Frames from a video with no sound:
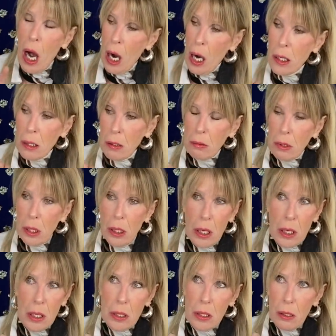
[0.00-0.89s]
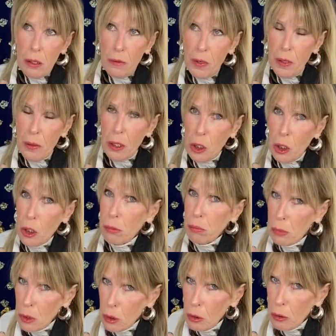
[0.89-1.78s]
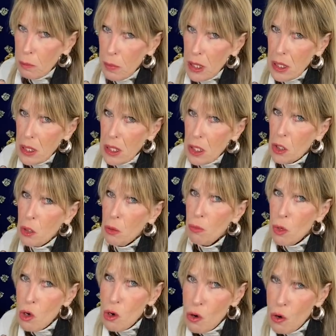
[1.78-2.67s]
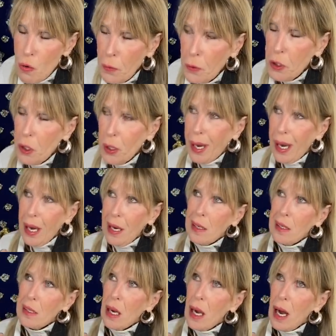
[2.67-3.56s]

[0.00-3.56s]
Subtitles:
I don't think he's in a very good mood, Missy, to move to Canada.